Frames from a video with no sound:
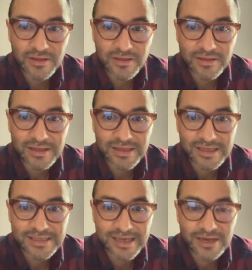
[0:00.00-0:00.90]
that
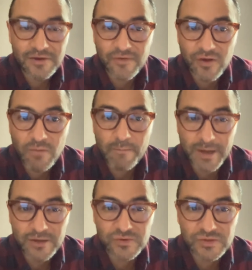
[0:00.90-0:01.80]
these kind of
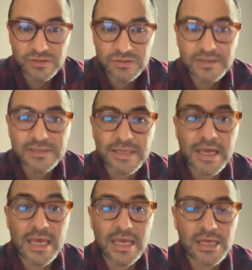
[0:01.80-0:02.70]
compounds
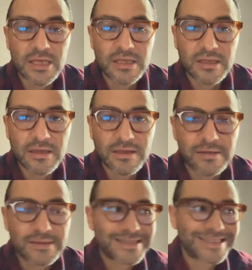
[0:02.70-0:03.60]
stay
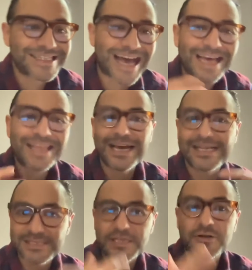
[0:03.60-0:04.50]
inside and
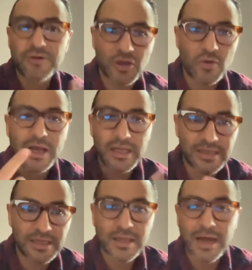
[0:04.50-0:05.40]

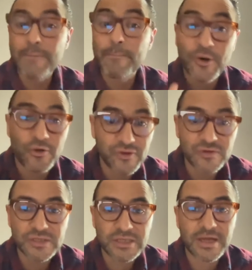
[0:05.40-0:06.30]
circulating and
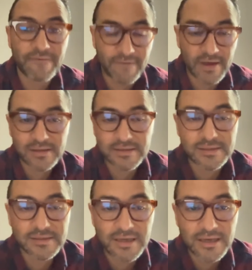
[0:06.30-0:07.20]
producing effects.